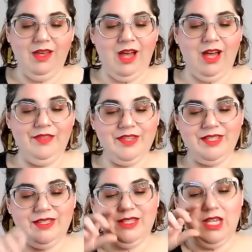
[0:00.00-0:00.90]
uh, this
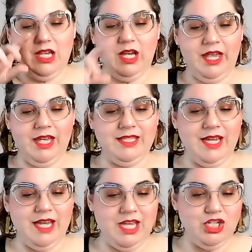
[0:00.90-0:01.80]
is the
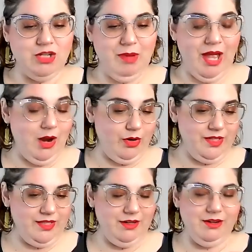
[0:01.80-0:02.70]
anti-aging power
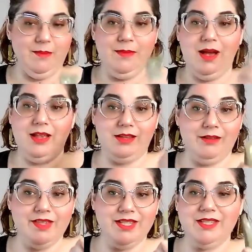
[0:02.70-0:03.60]
serum. I
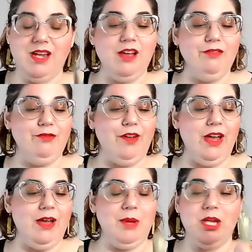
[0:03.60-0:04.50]
love this stuff.
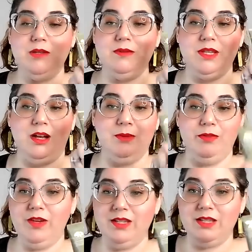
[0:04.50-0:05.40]
Um, I use it on my
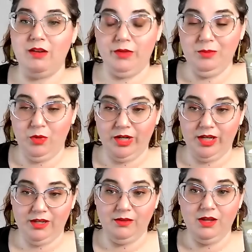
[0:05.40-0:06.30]
face every
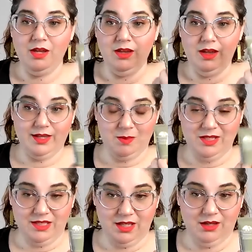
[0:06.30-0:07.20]
morning as my
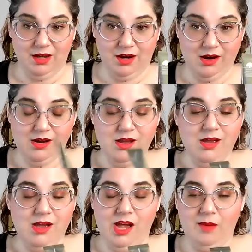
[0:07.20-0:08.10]
skincare.
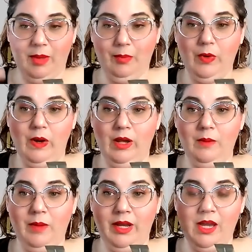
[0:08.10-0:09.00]
Um, I put
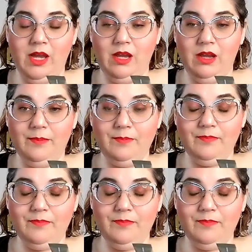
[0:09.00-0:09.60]
on my